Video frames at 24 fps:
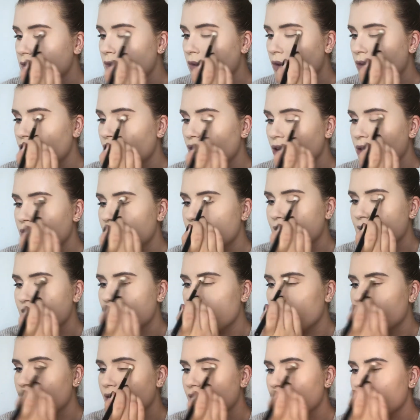Focusing
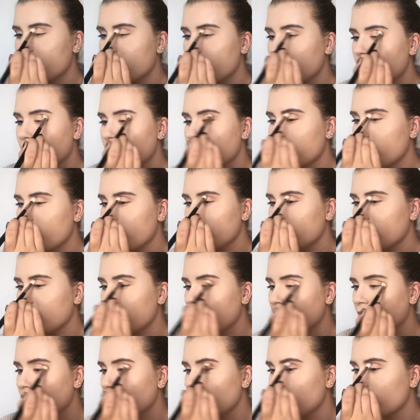everything
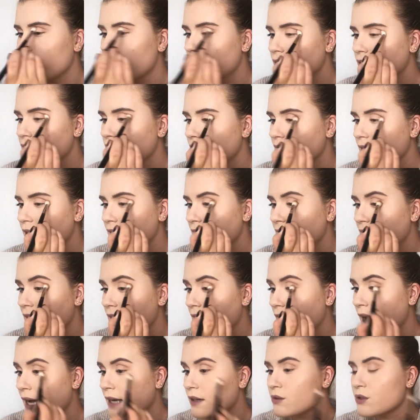mainly on the
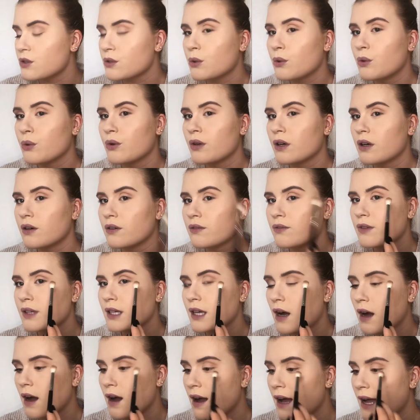outer corner of the
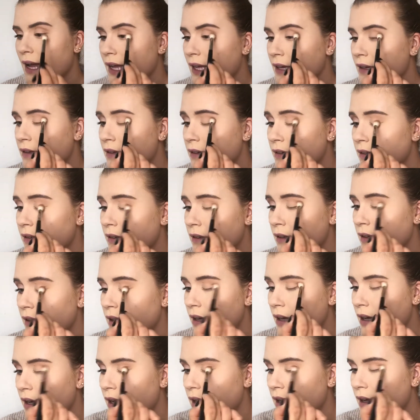eye,
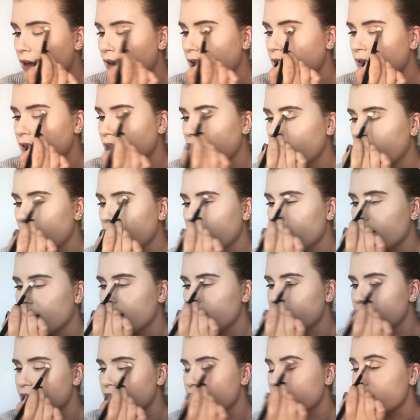and then
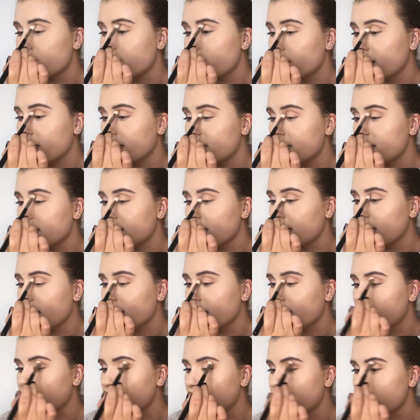just blending it
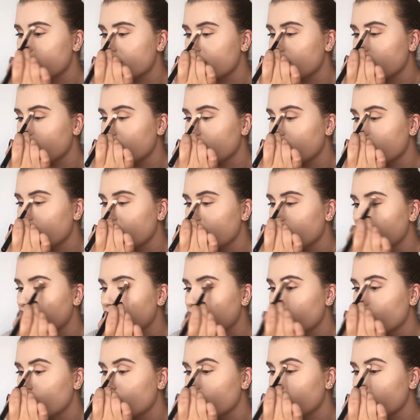into the inner
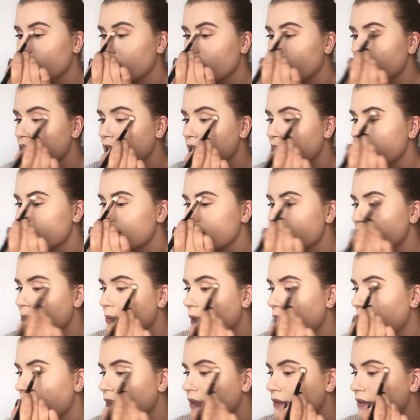corner as
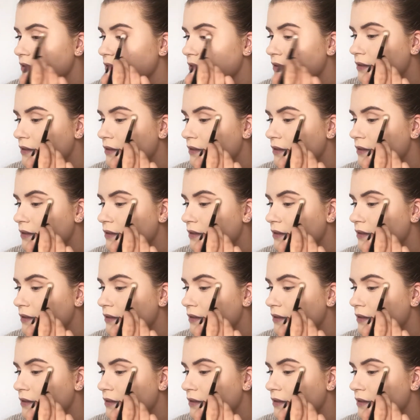well.